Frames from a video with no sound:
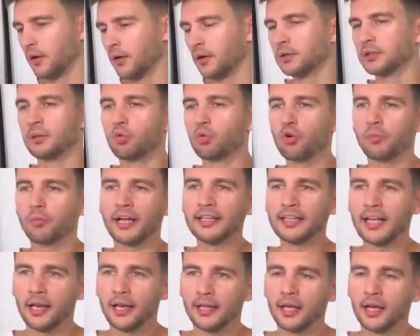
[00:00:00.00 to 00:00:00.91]
On my
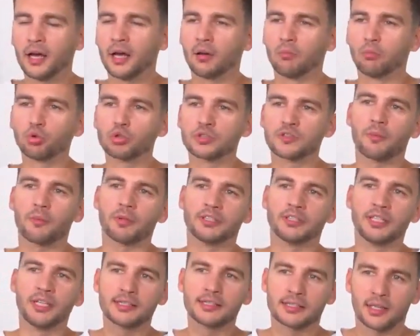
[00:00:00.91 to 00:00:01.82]
channel, I will share
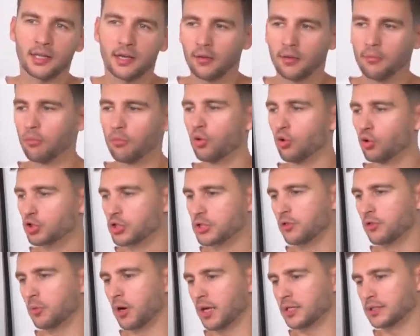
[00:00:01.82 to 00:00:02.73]
with you a variety
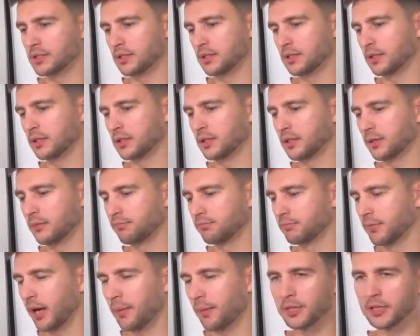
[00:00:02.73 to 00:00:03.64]
of recommendations
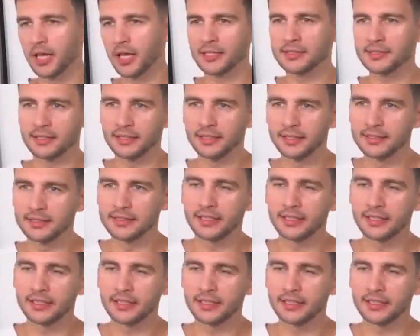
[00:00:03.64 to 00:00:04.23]
and techniques.